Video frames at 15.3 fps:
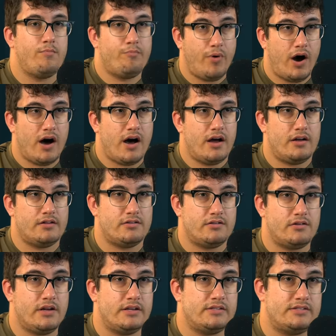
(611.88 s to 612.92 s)
But
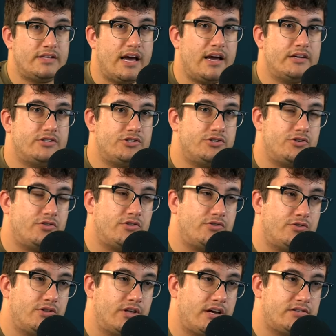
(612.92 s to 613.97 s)
instead, you do the
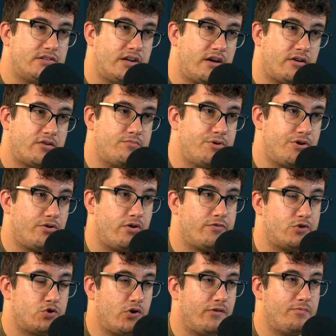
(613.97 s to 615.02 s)
two thousand dollar computer
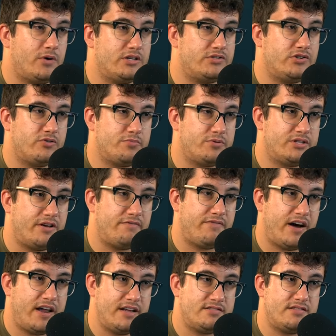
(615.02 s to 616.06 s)
over twelve months, zero percent
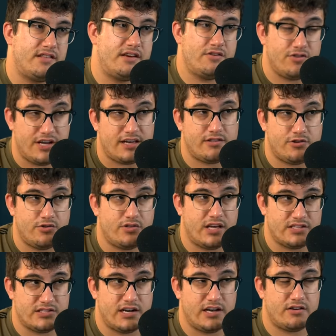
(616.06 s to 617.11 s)
finance, and then you take the two
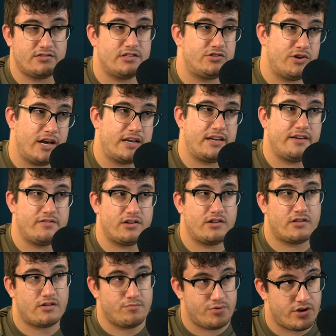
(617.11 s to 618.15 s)
thousand dollars that you had to give to
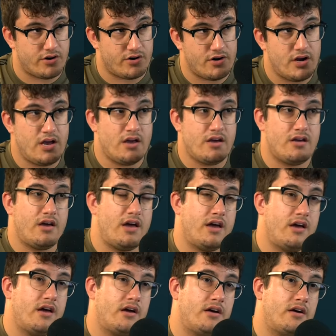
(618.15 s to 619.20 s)
the computer
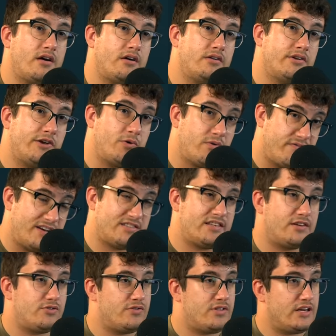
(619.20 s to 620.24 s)
and you invest
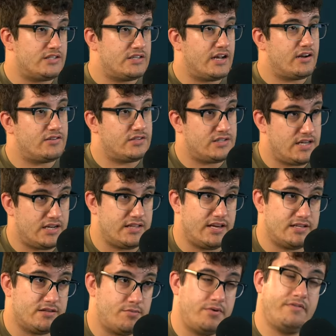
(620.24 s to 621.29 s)
that two thousand dollars instead in the
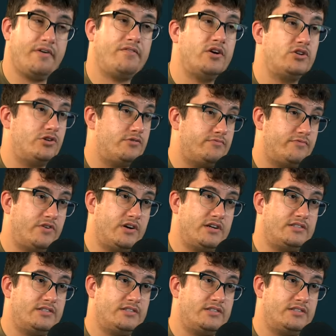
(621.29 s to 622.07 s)
S and P five hundred, for an